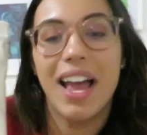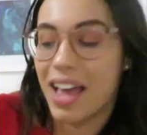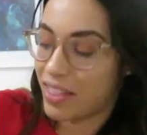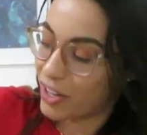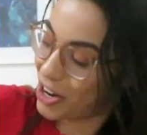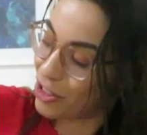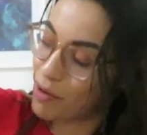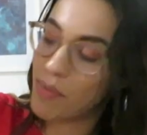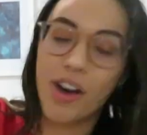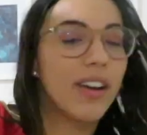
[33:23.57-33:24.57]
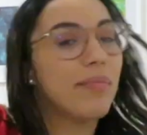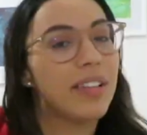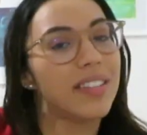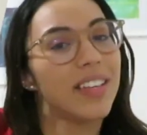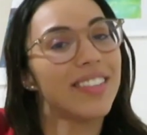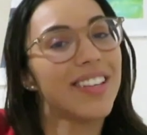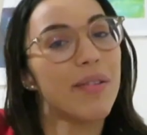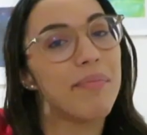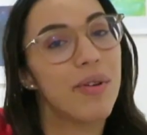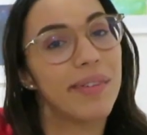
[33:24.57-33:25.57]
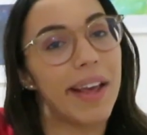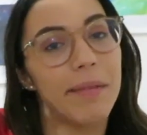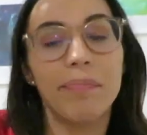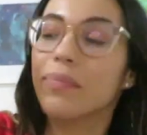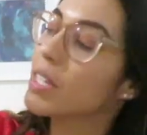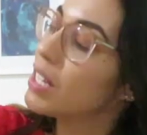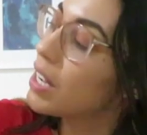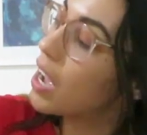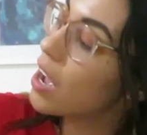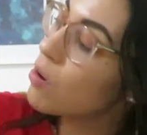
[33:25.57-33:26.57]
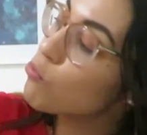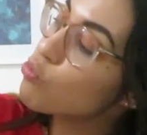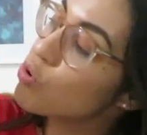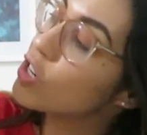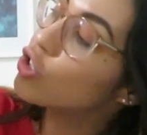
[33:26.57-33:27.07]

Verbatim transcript: and then on the bottom it says monat um, what